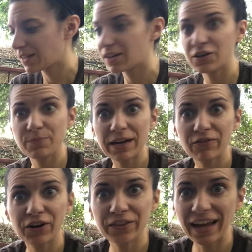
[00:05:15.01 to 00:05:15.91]
Now you may have
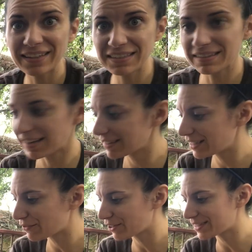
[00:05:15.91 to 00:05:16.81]
heard that slightly
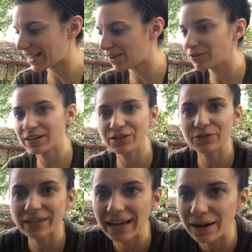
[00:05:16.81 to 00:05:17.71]
different sound, and you
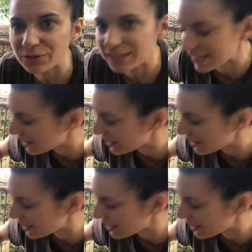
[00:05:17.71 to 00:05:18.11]
can now see